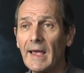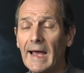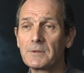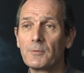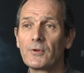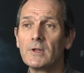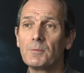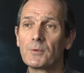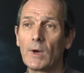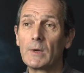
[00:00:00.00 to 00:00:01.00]
Atom
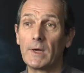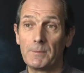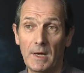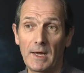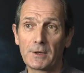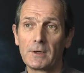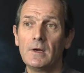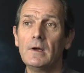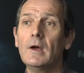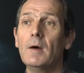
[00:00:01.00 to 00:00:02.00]
Films way, way back.
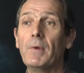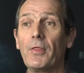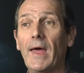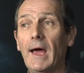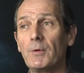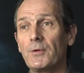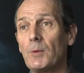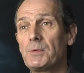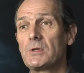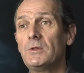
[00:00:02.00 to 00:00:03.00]
But that was an
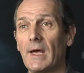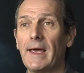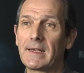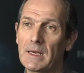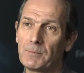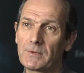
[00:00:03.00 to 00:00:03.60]
opportunity, hey, come